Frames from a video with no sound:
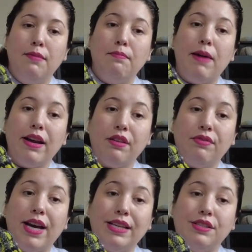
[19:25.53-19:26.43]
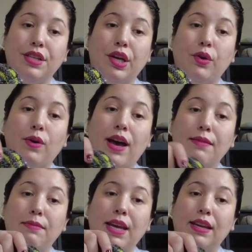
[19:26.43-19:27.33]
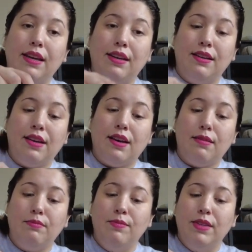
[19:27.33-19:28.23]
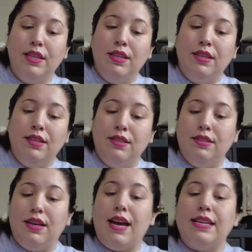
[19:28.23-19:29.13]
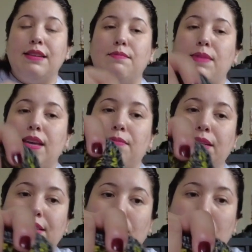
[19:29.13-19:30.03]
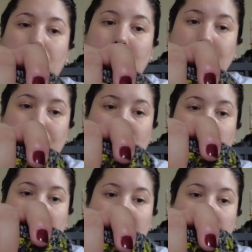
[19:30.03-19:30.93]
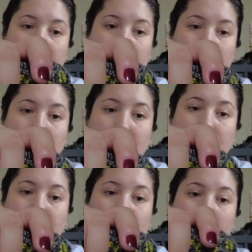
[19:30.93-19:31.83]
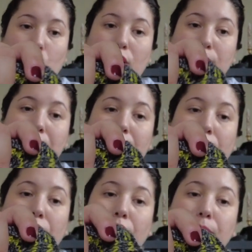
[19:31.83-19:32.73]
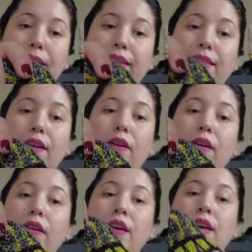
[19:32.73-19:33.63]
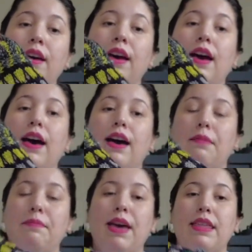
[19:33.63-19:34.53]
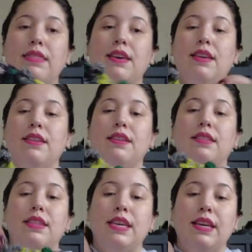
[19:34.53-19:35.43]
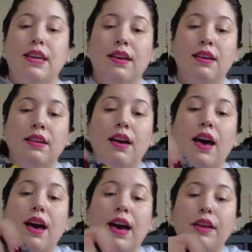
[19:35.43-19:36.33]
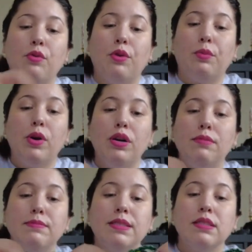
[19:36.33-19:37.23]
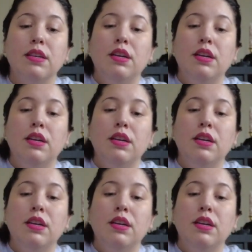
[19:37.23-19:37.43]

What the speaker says: modified too. I made it, I didn't make my Slippy V's as big. There's only 1 pattern repeat there. And then the I-cord worms,